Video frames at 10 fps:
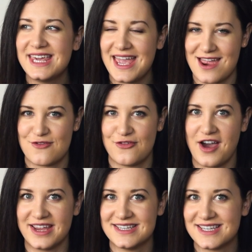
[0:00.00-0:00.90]
can't
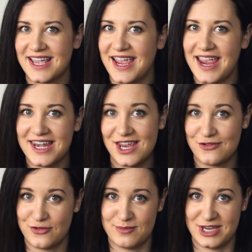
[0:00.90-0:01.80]
find any
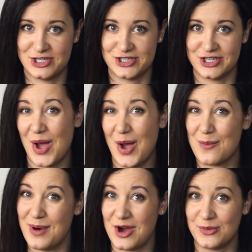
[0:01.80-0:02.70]
information
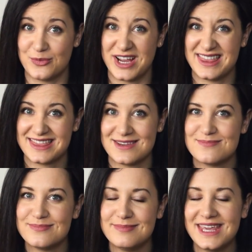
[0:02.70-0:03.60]
about a brand,
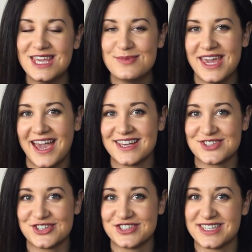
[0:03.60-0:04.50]
then maybe
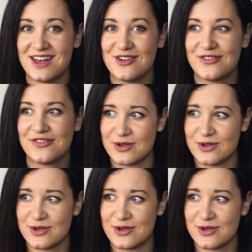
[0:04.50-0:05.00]
ask yourself,